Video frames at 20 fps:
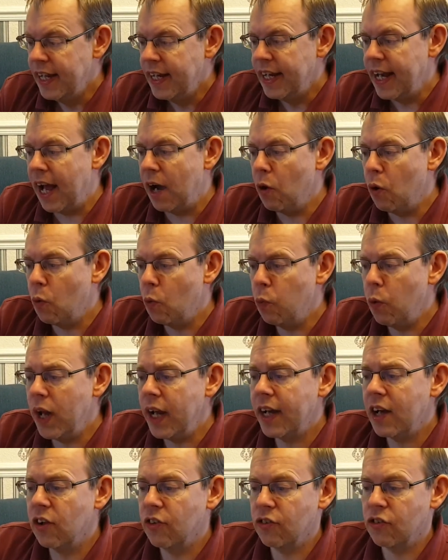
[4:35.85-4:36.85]
Now, we're
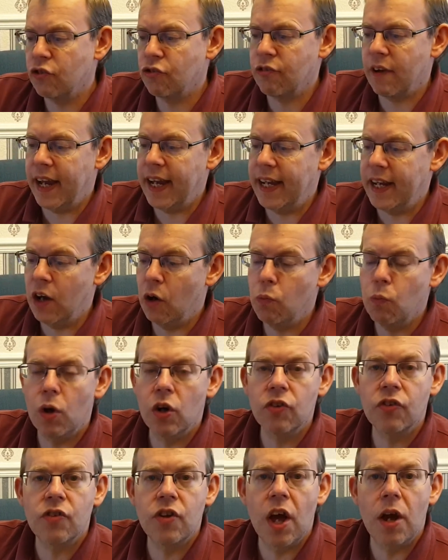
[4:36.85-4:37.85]
concentrating on
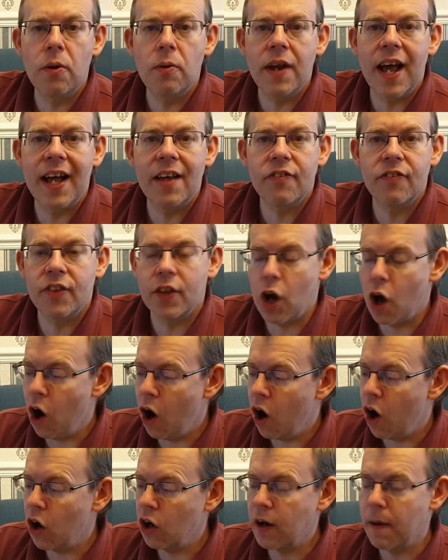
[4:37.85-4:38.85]
what's known as the
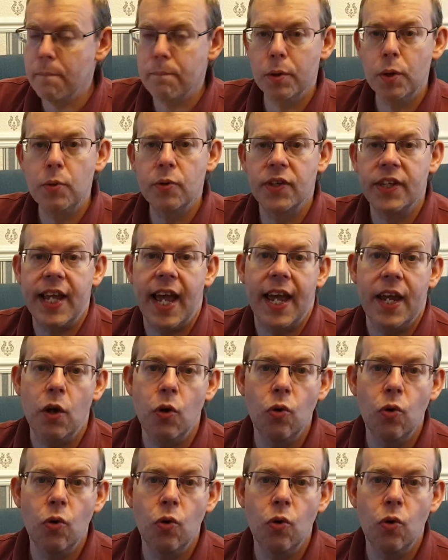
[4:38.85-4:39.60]
harquebusier,